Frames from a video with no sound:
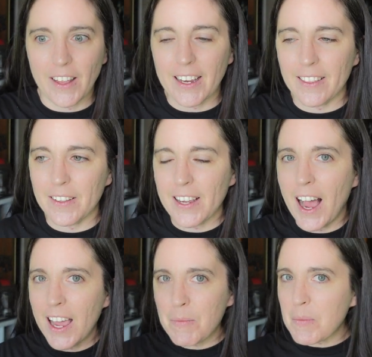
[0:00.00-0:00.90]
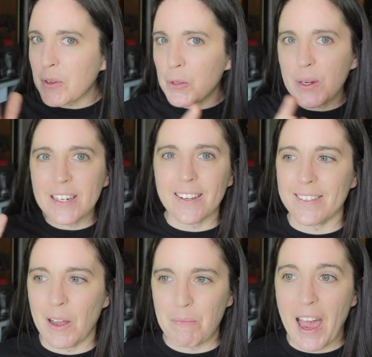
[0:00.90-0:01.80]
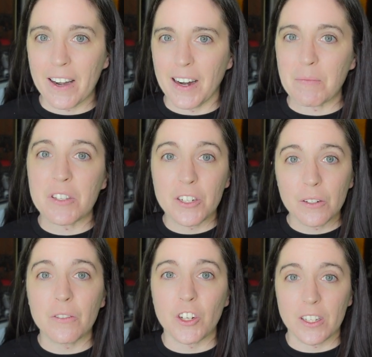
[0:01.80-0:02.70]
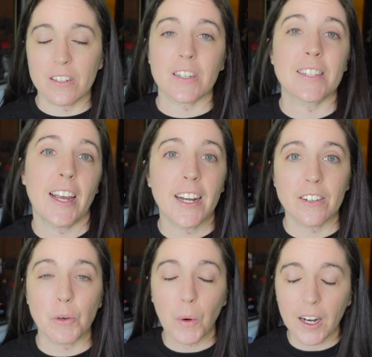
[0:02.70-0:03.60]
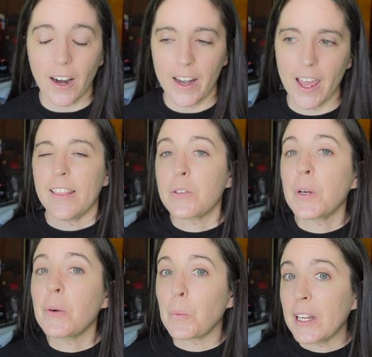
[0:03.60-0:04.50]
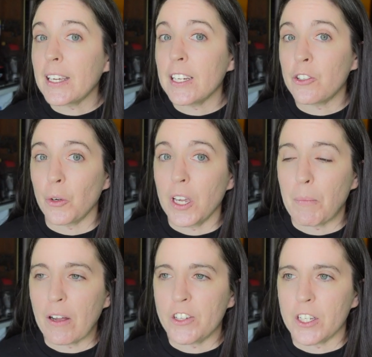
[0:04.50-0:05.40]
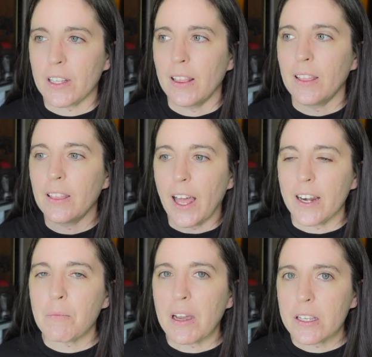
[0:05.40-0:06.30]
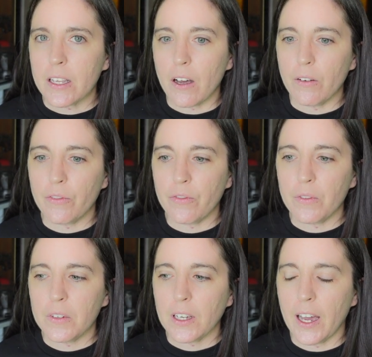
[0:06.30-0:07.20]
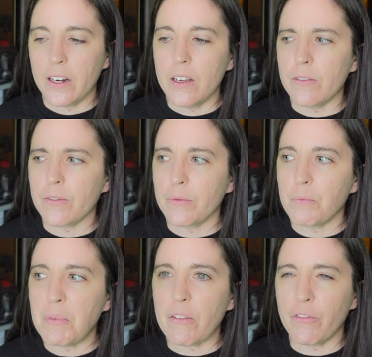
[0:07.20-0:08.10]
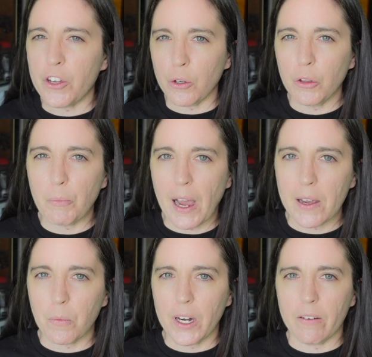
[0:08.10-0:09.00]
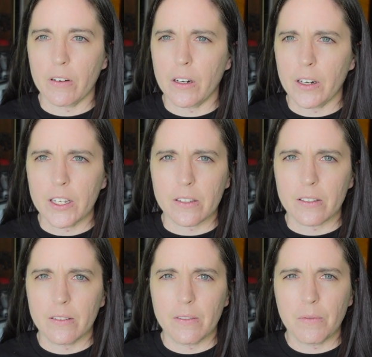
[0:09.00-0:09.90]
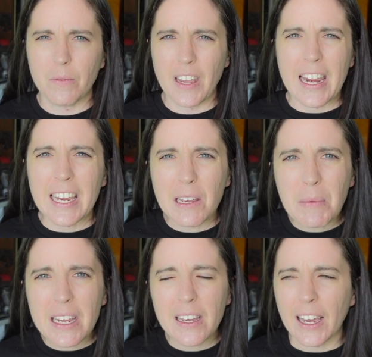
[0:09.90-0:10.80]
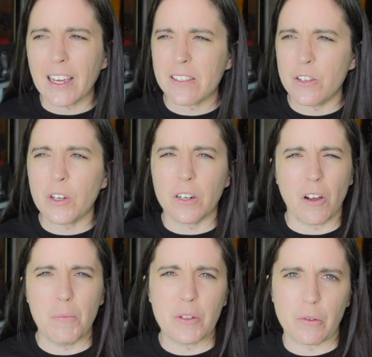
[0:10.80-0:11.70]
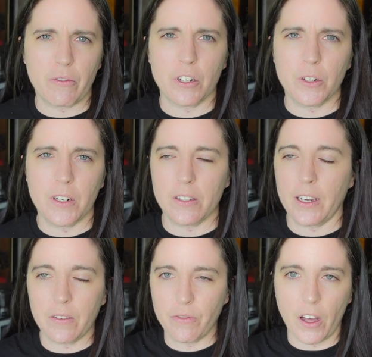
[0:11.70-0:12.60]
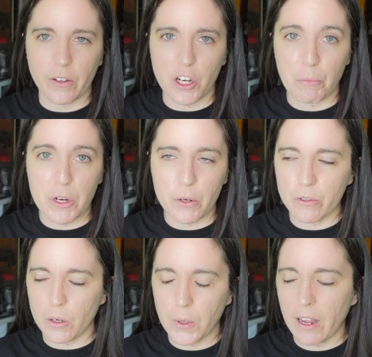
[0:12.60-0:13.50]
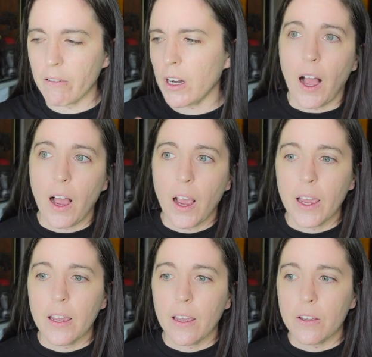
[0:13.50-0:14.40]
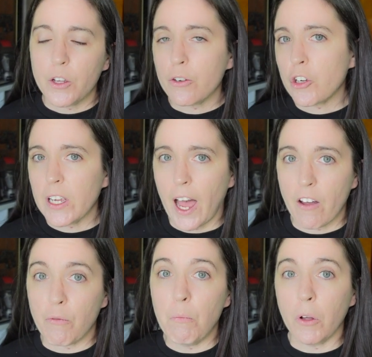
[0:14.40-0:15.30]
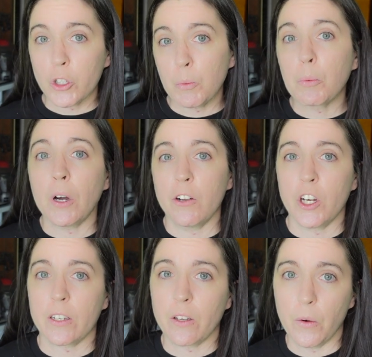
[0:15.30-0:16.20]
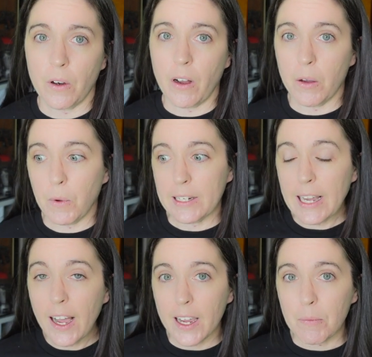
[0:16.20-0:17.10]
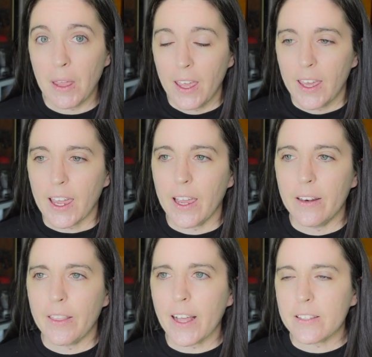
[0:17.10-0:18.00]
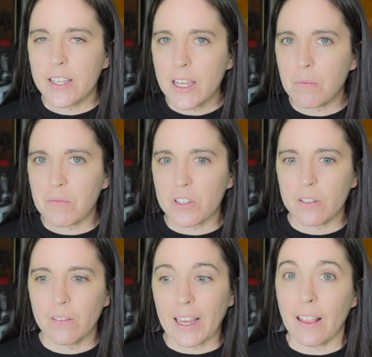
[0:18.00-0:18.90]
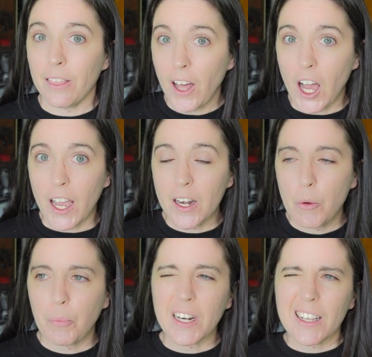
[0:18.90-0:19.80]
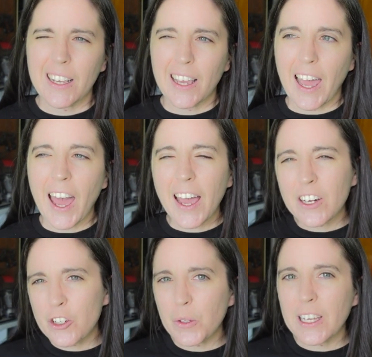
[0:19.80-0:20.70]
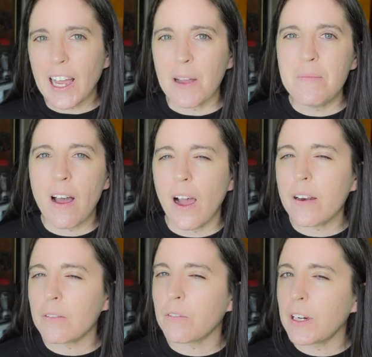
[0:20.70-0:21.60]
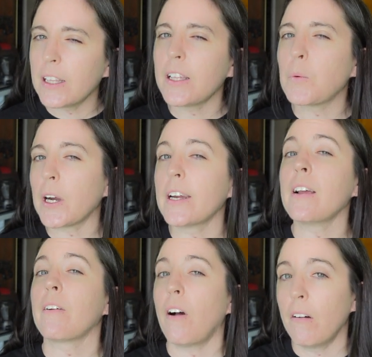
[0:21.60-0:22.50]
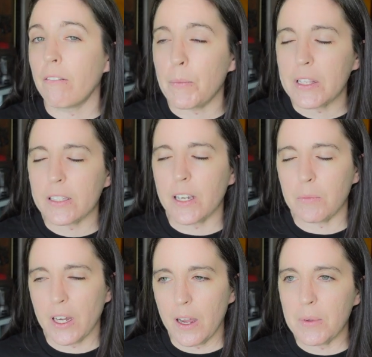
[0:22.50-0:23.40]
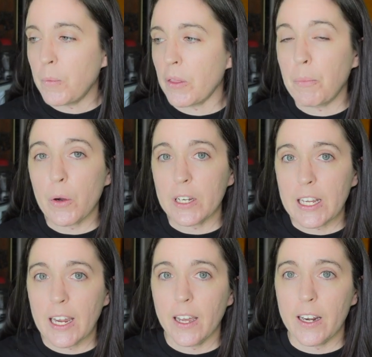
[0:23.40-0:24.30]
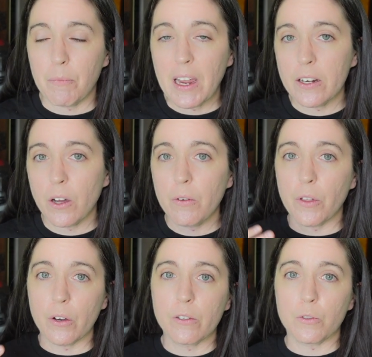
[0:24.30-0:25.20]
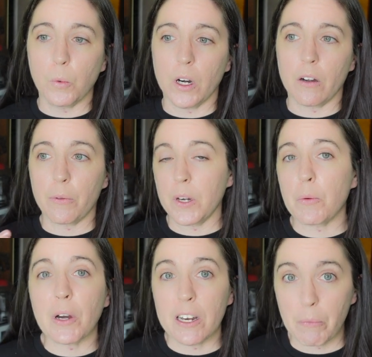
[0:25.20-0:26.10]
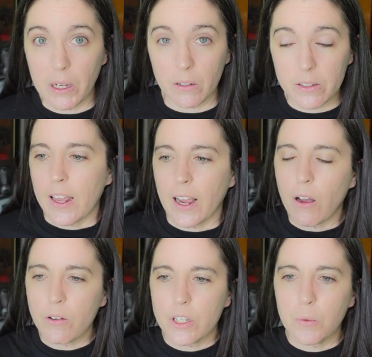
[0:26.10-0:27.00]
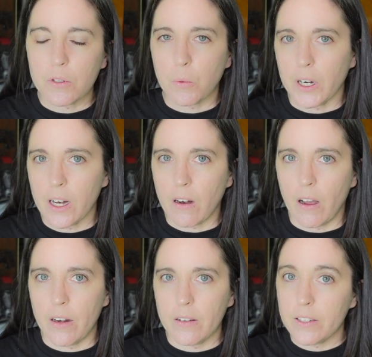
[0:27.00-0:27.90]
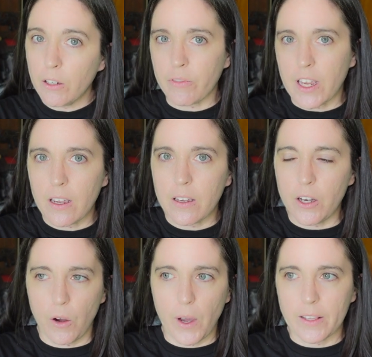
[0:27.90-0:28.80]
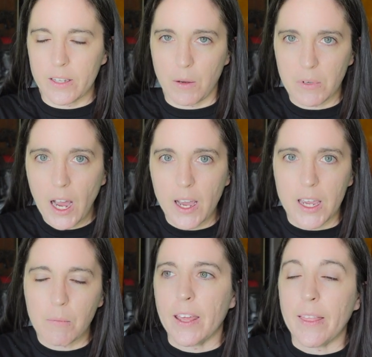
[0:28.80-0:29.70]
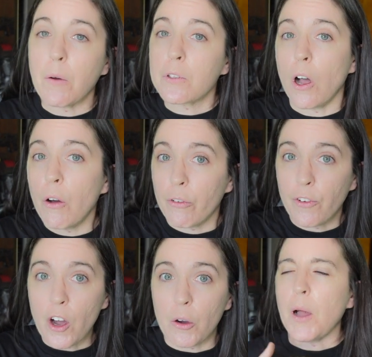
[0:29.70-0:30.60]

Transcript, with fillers: Like, the time in between does not matter. I'm still just as excited to work on it. That's what I really enjoy about just letting myself kind of be fueled by whatever is taking me. I guess you could almost refer to it as like follow your muse or whatever. I usually have multiple projects going on at one time, and that seems like a lot, but actually I'm not really working on all of them at the same time. With Bo-Katan and Mando, those were three D printed builds, and I also was working on Sylvie, you know, at the same time, and that was all foam.